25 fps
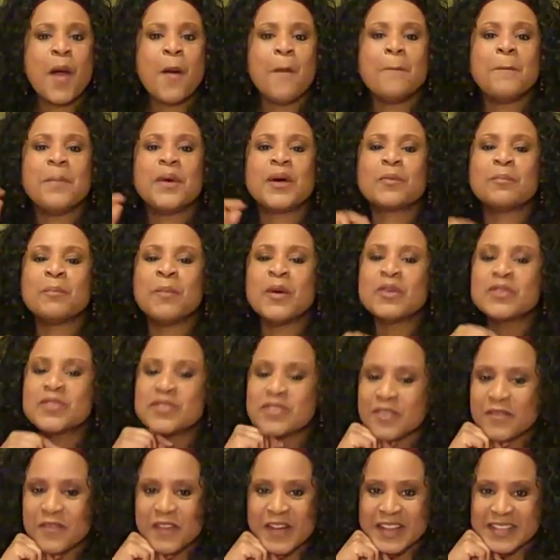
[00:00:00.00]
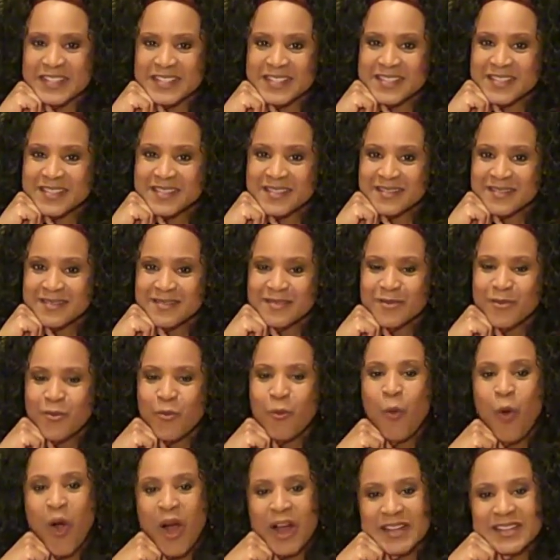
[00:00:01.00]
But most of us
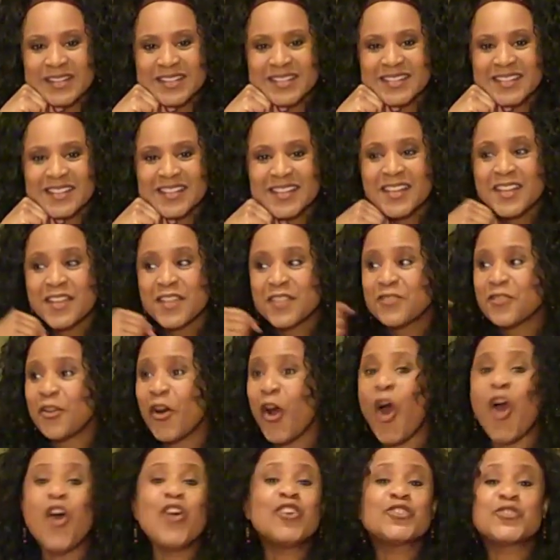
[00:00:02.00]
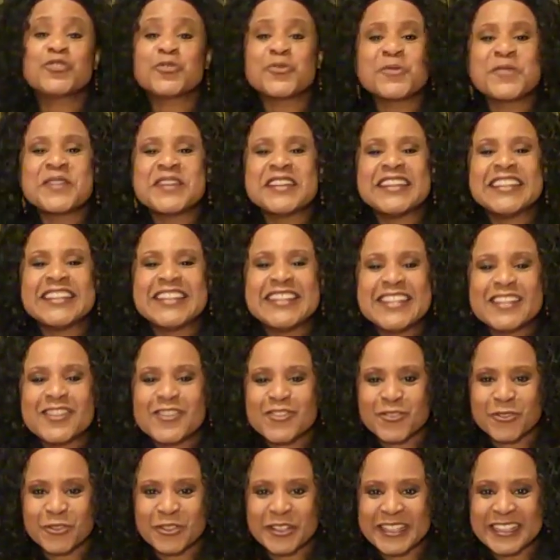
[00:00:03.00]
want the oak tree
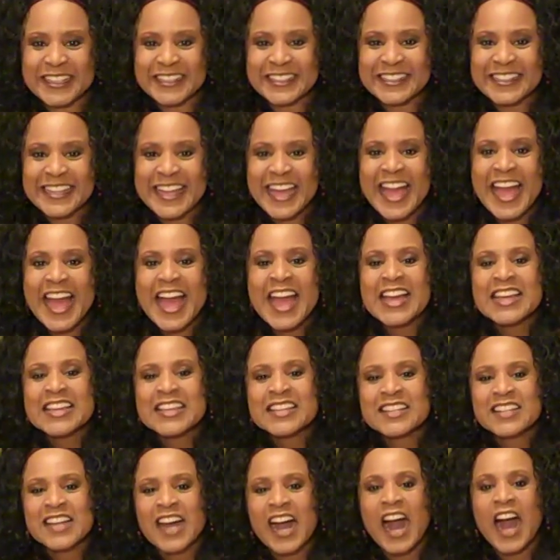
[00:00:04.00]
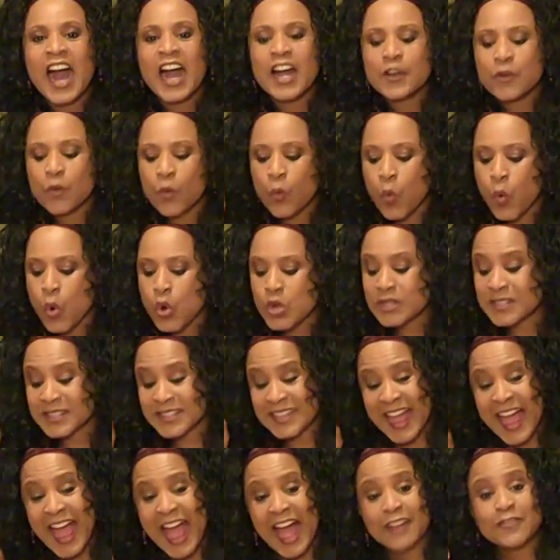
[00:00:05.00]
initially. God
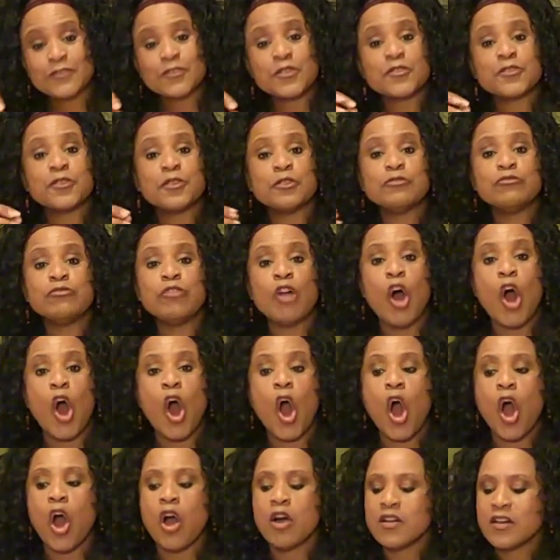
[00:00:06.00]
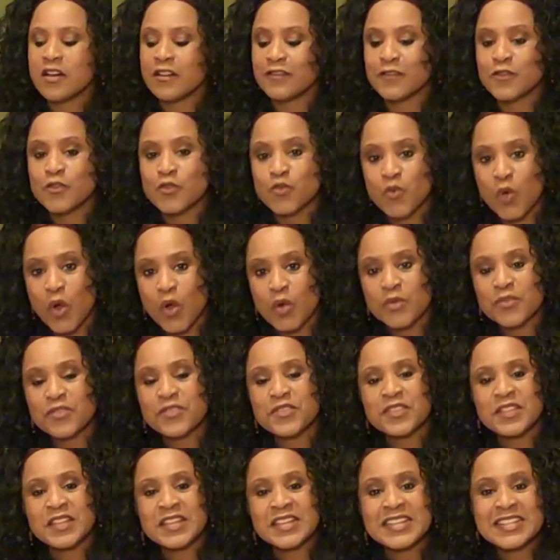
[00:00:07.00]
works after the law of
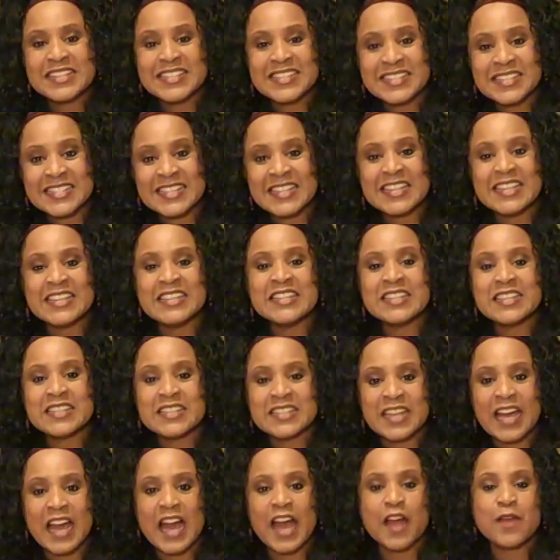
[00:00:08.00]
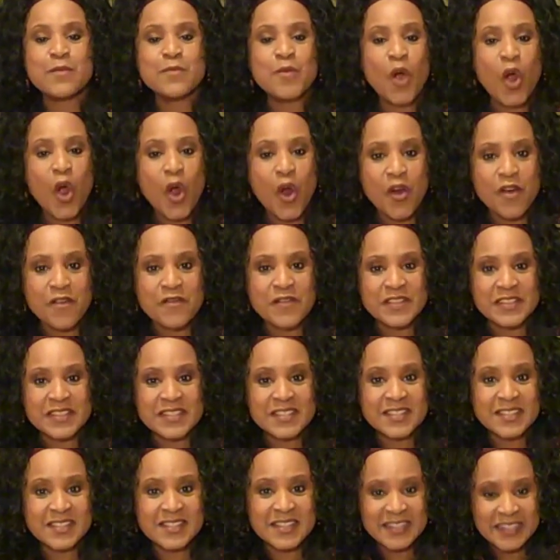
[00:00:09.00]
growth, seed, time,
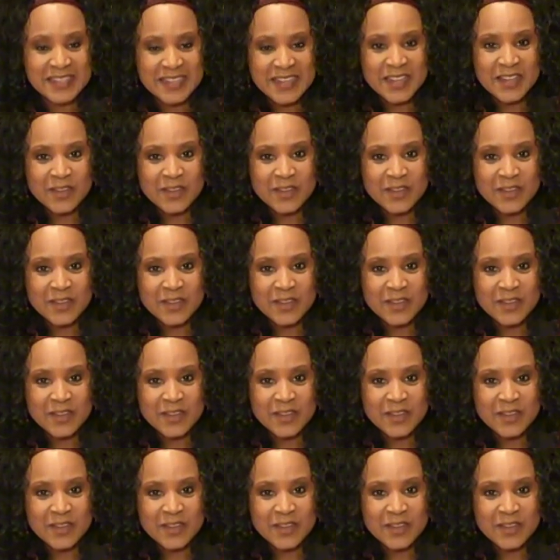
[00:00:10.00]
harvest.